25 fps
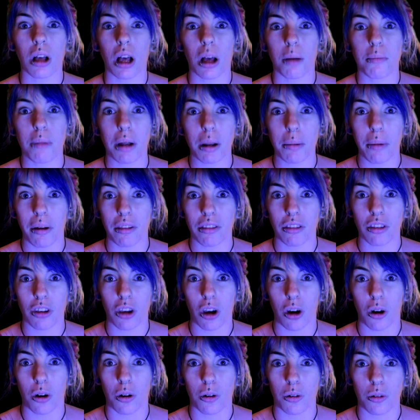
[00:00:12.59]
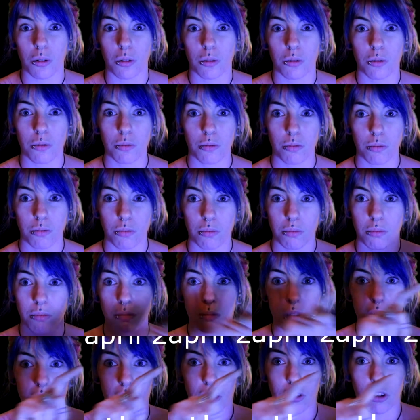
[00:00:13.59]
Many months ago,
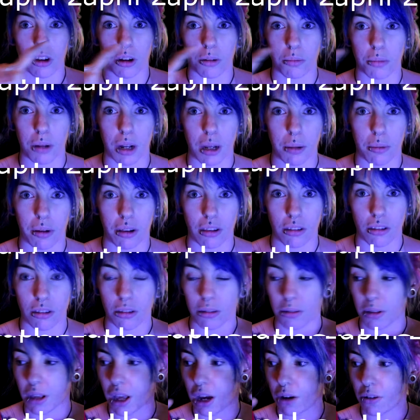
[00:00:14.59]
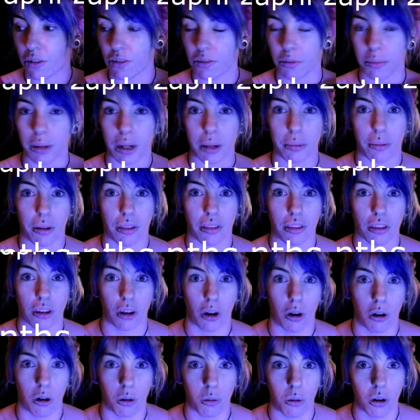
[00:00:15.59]
insert many months, however many months
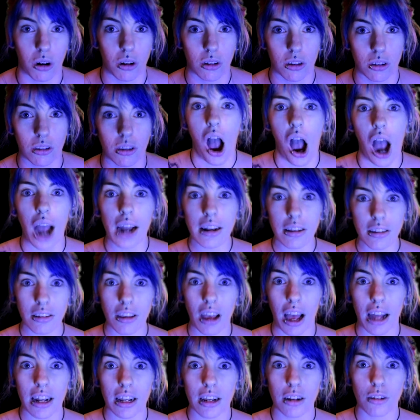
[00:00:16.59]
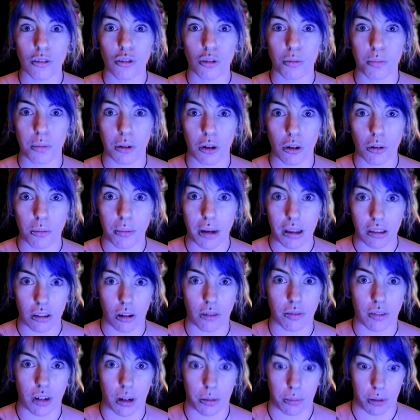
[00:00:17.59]
ago it was, I decided to build
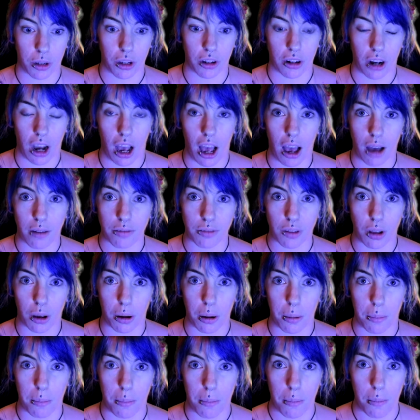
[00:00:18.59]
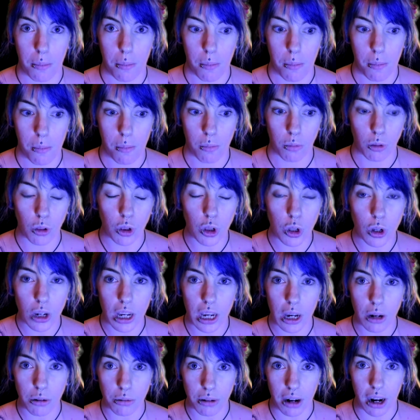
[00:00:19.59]
myself a computer after
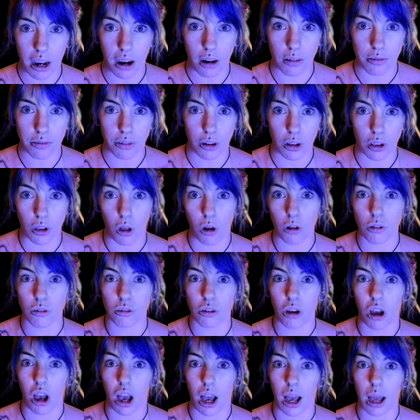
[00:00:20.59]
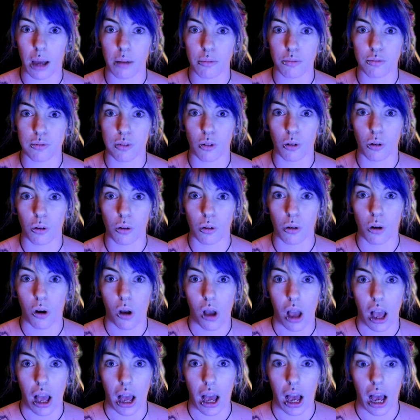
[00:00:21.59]
looking around for a long time for
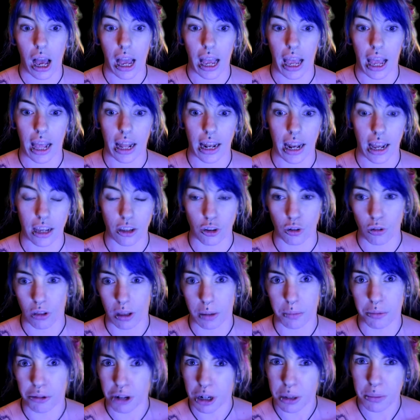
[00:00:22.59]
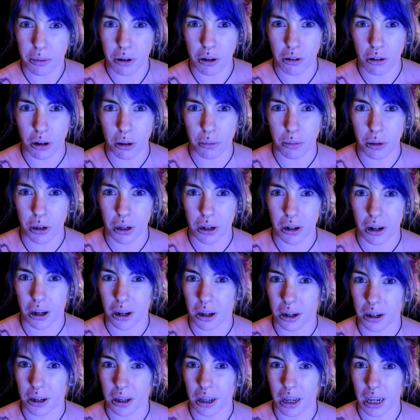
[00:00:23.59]
an actual pre-built
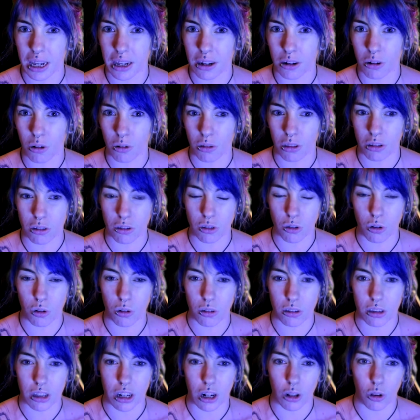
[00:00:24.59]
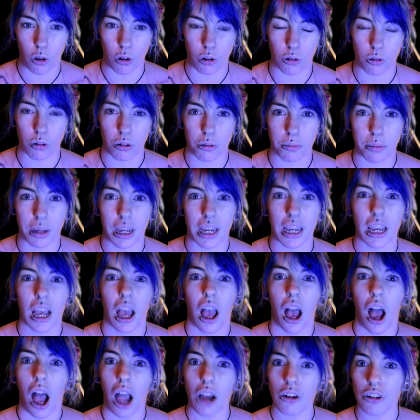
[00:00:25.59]
computer in all the stores that are local to me.
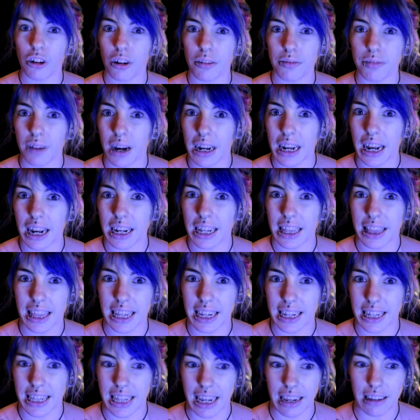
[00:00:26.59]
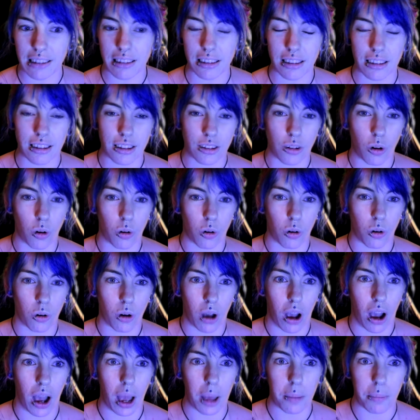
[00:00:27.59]
I could not find anything decent or
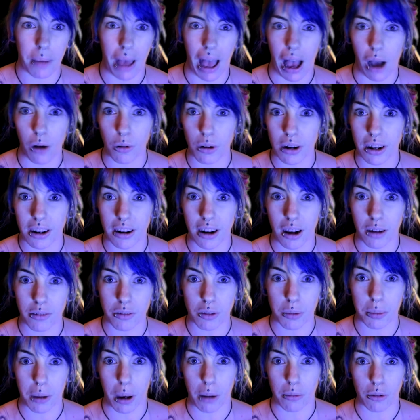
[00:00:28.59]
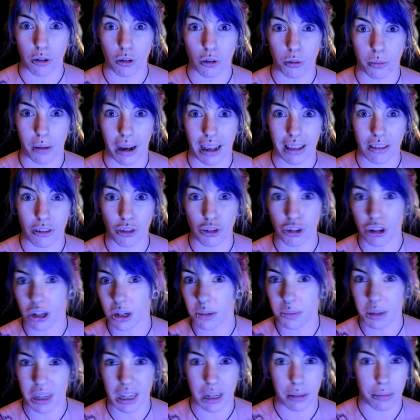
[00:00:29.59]
high-powered enough to be able to do my
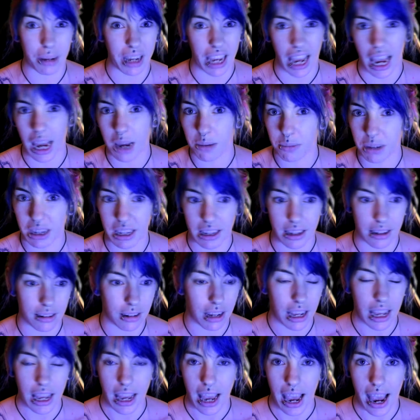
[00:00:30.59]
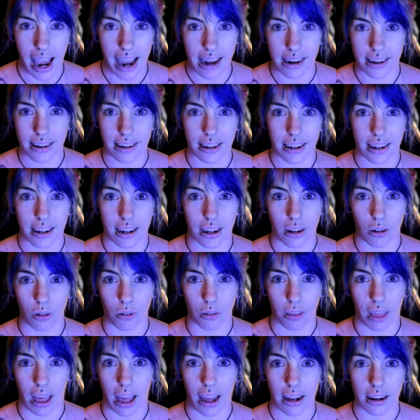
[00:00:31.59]
streaming, my gaming and editing and all
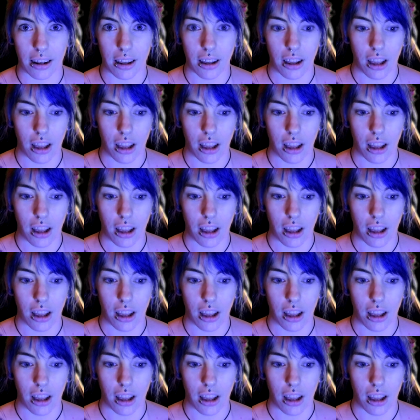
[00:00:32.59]
that.